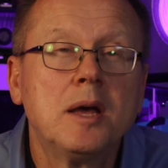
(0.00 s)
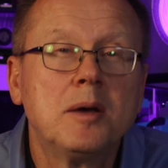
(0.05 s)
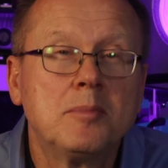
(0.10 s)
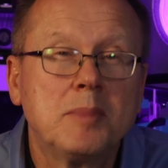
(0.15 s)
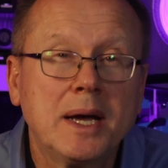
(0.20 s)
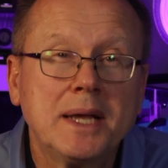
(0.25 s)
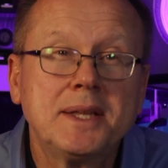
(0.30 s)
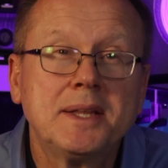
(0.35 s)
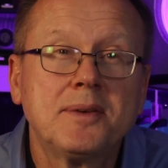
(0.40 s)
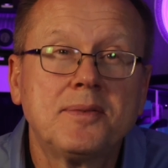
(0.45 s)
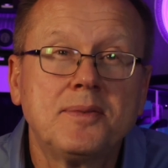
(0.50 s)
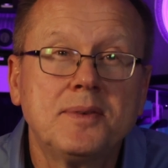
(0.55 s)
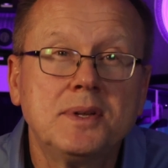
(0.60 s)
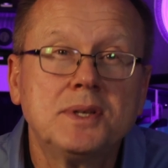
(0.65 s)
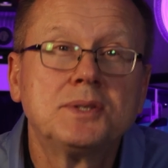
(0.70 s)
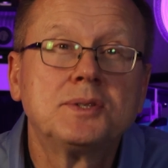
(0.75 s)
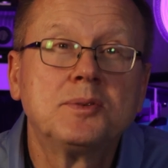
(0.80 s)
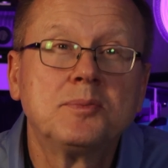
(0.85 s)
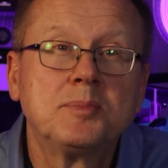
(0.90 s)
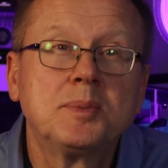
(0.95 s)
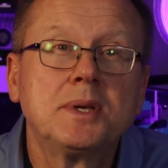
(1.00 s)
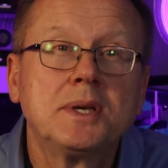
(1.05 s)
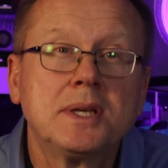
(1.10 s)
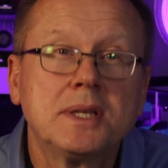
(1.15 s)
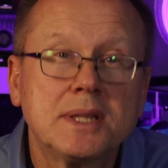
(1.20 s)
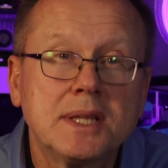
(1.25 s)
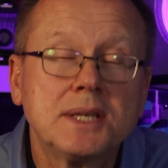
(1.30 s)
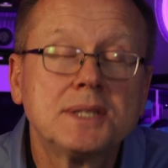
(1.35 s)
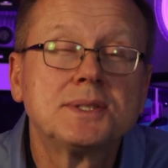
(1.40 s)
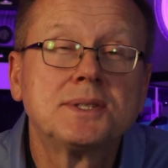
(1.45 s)
my definition
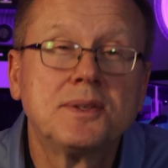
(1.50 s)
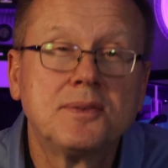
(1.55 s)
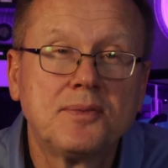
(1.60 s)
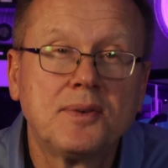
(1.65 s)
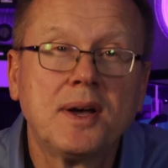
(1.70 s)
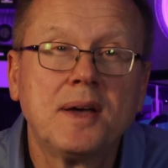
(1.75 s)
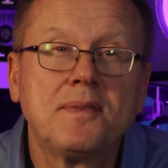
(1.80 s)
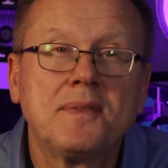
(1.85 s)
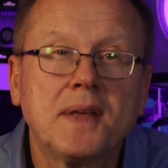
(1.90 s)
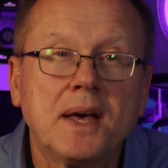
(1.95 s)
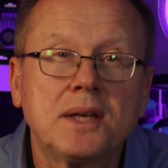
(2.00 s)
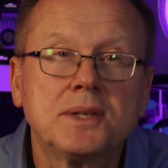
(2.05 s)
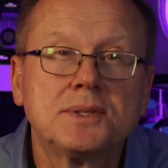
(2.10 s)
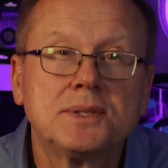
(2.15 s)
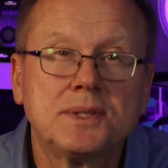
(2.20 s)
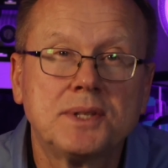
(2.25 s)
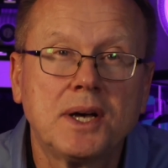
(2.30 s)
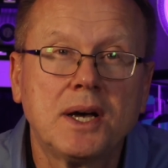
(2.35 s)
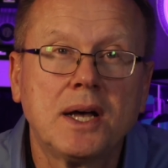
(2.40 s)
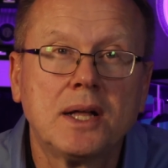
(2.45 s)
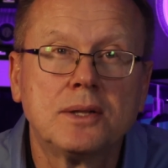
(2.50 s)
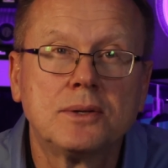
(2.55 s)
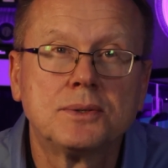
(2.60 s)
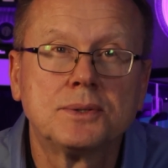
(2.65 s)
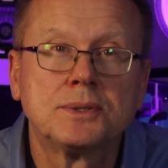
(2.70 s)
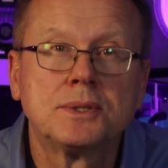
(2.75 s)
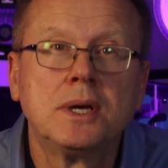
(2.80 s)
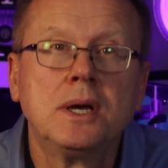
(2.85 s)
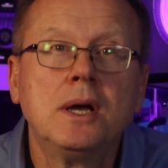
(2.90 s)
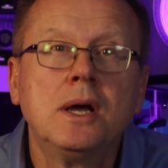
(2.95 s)
being less than five thousand
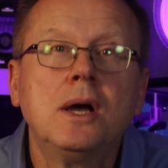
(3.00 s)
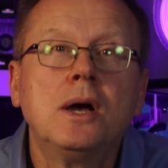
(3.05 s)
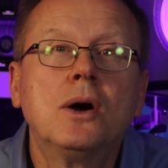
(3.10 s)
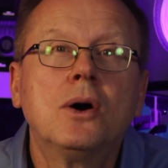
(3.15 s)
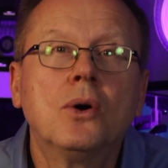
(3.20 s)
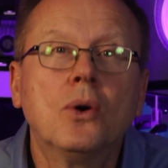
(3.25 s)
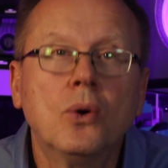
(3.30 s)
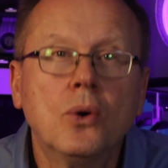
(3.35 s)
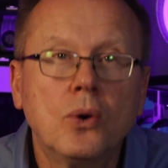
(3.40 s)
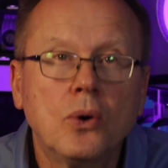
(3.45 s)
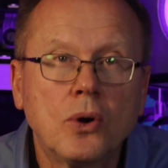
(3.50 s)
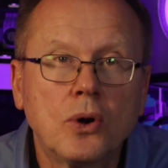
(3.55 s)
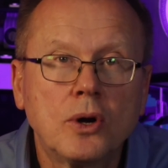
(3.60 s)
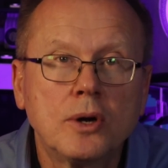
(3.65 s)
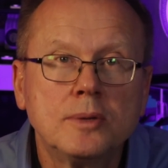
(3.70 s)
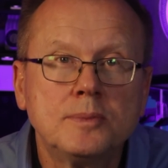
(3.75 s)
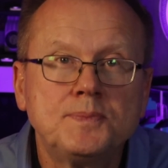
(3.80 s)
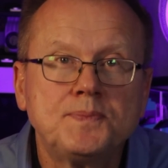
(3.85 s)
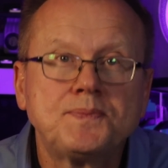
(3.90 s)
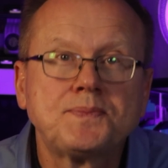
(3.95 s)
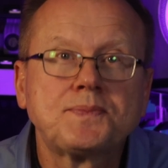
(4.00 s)
dollars, or